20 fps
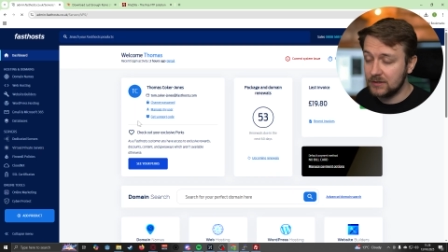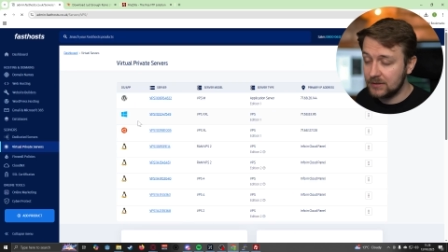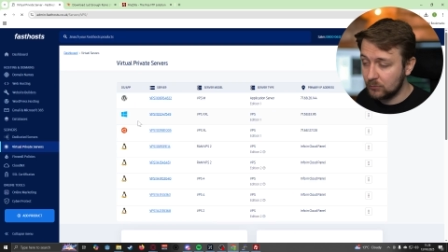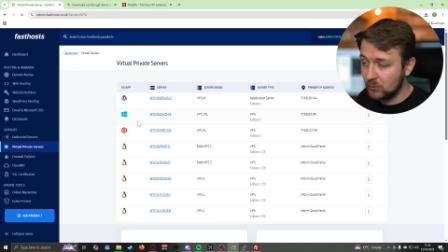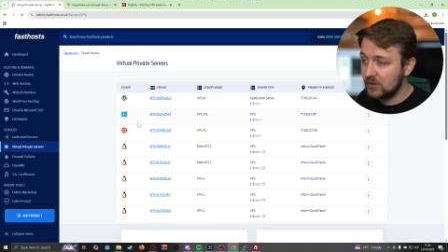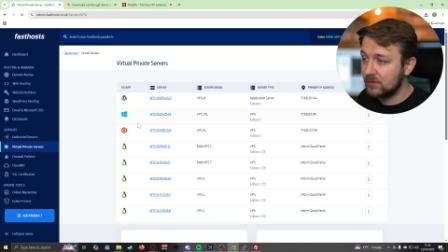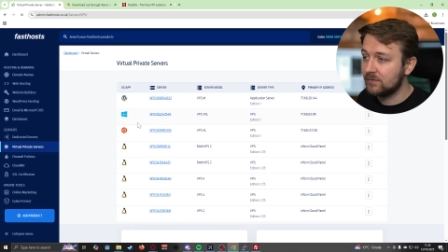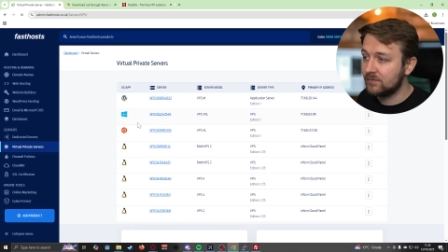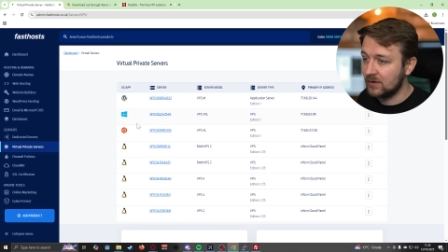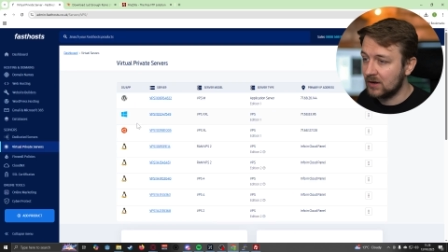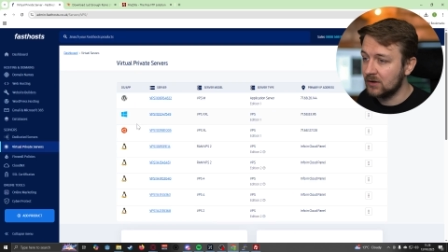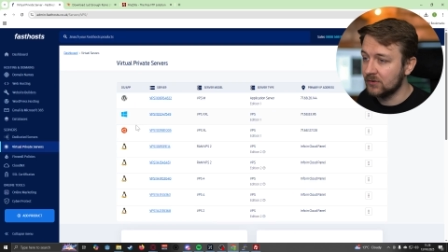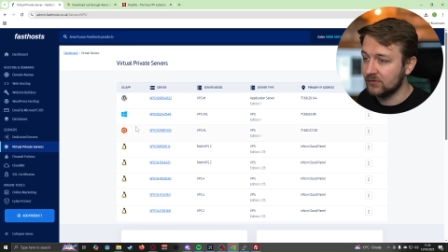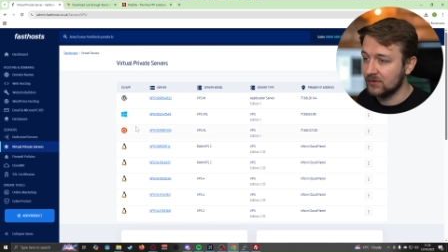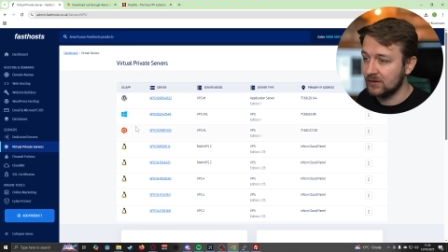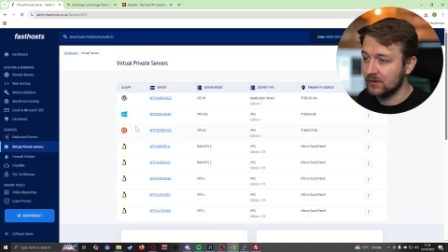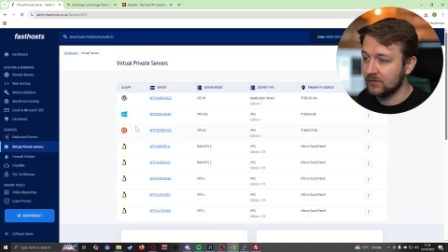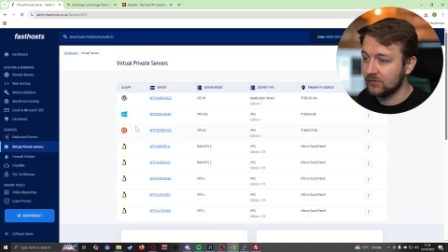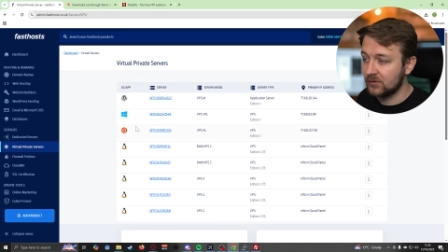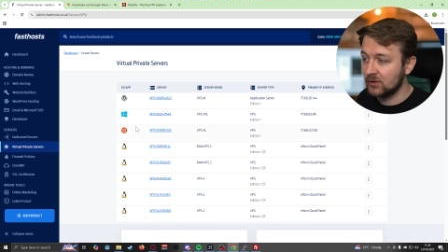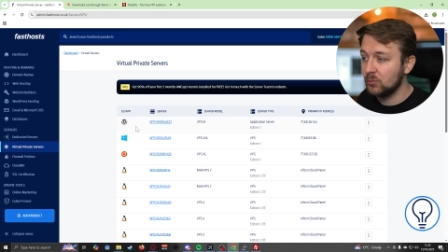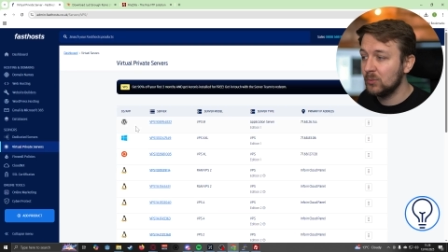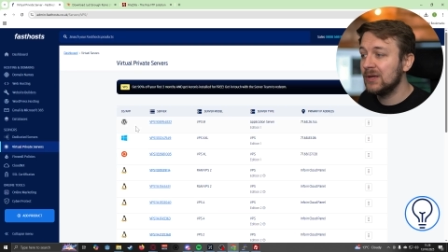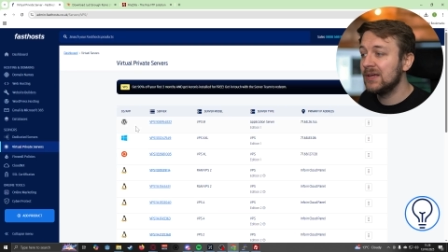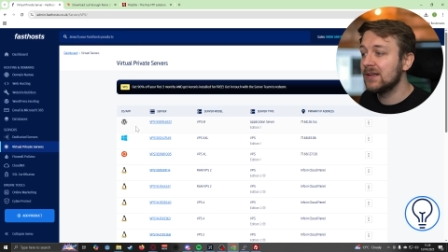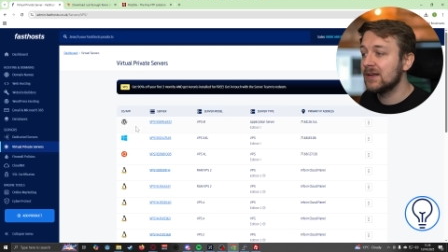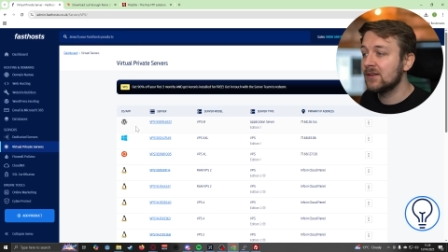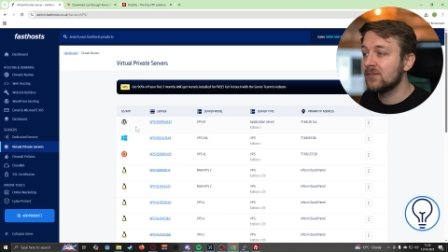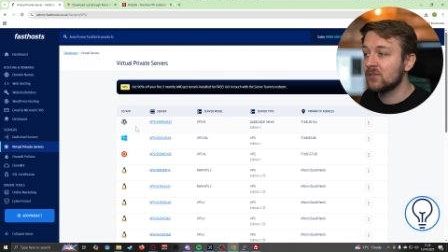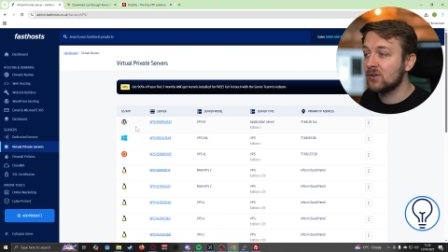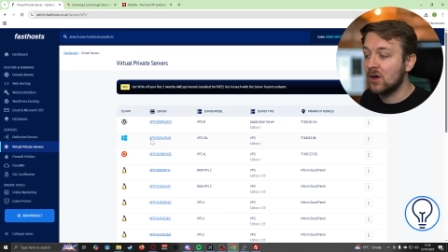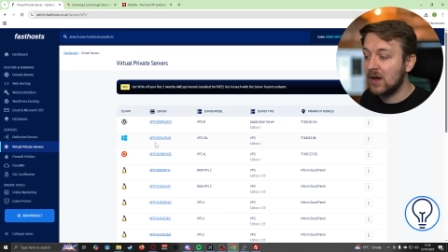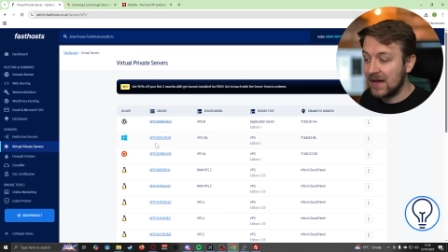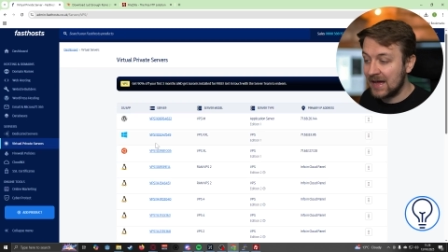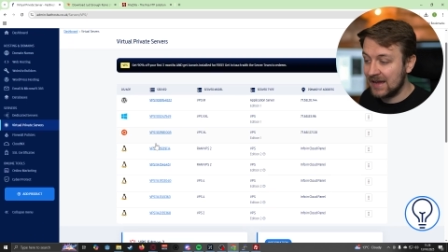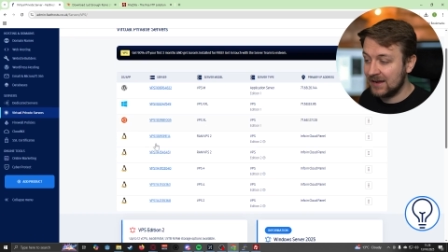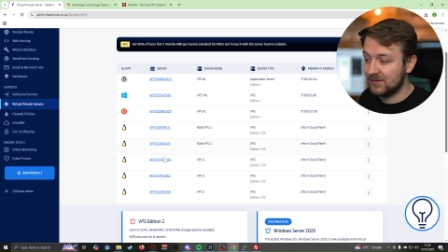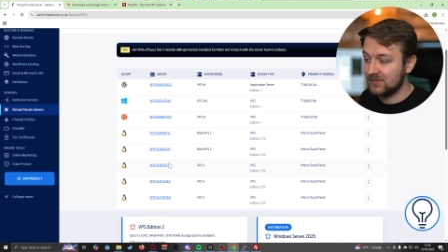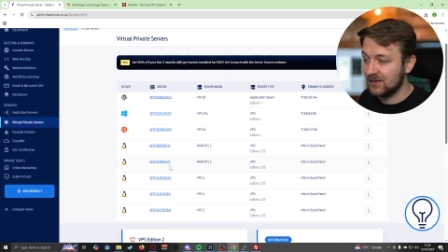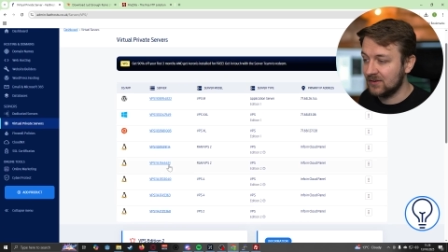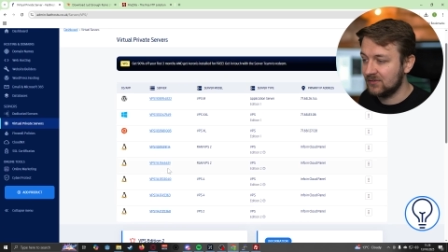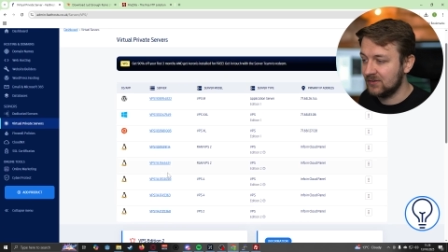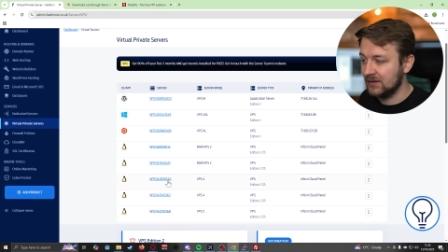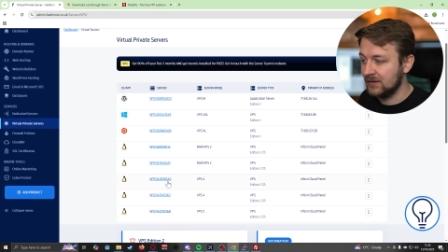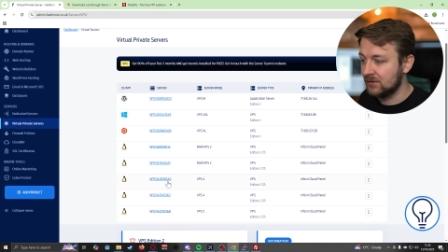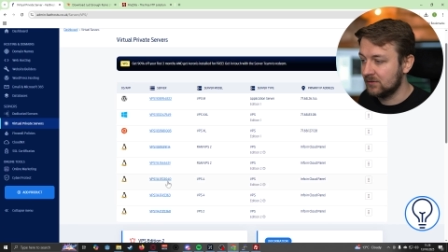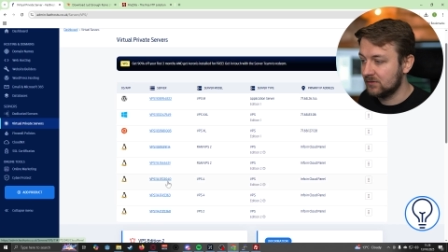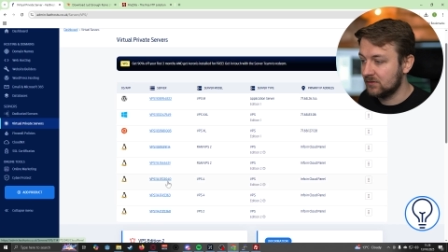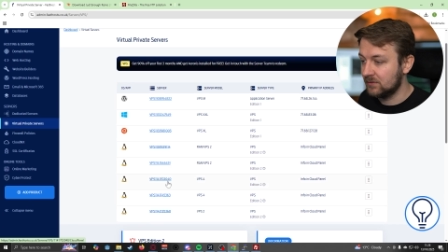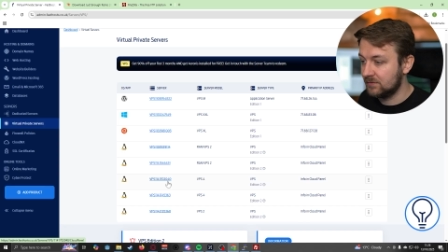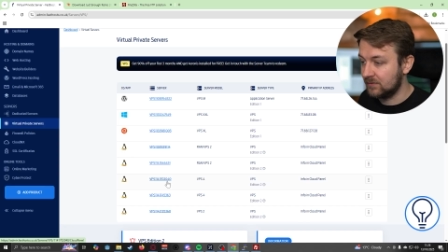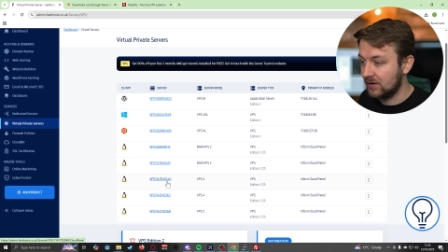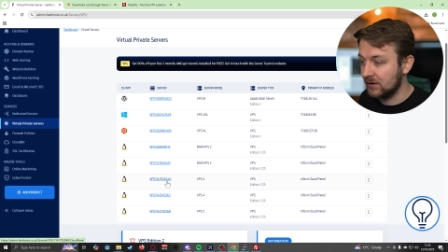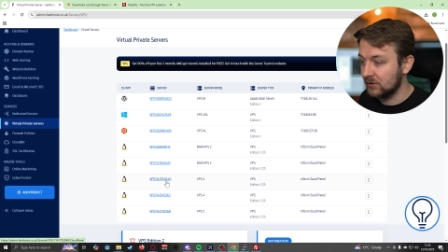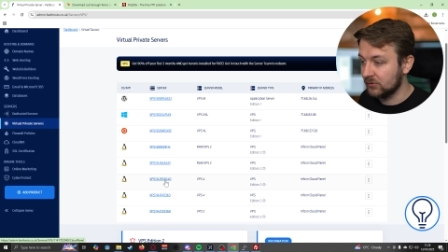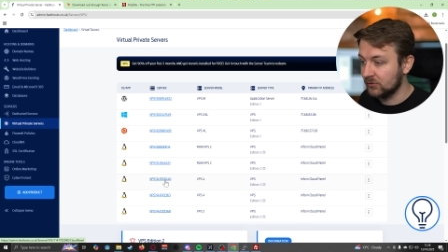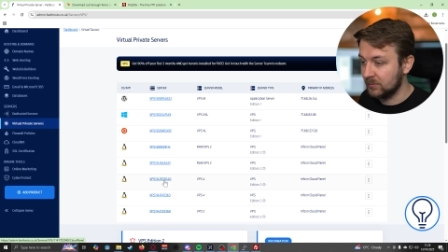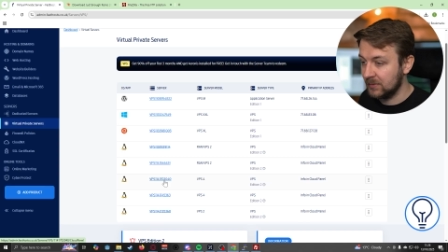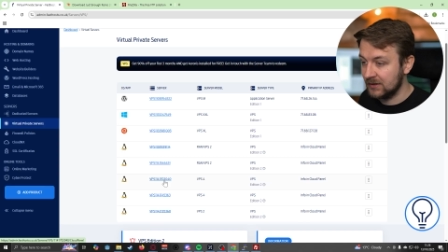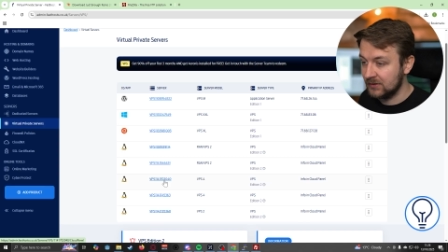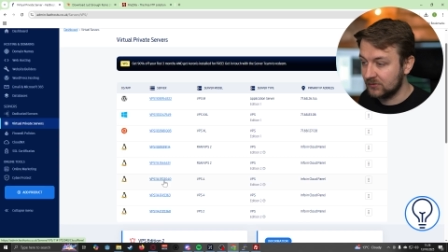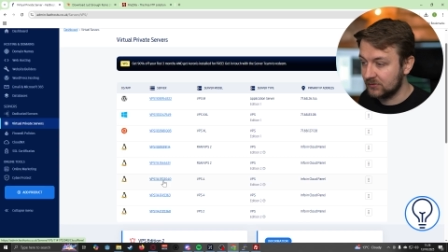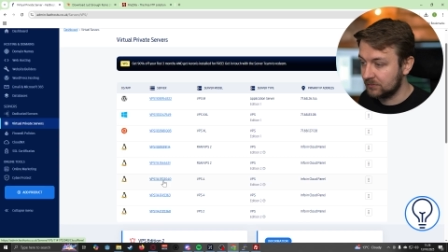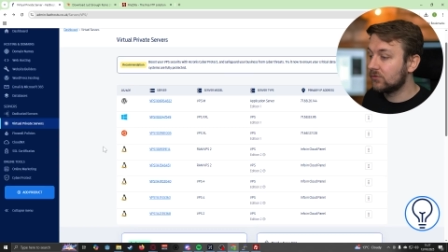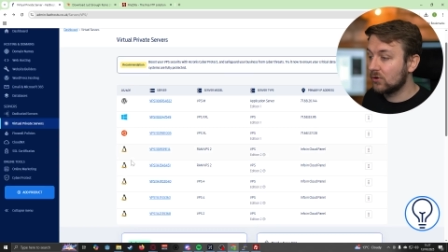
with FileZilla so that we can then start accessing the file space.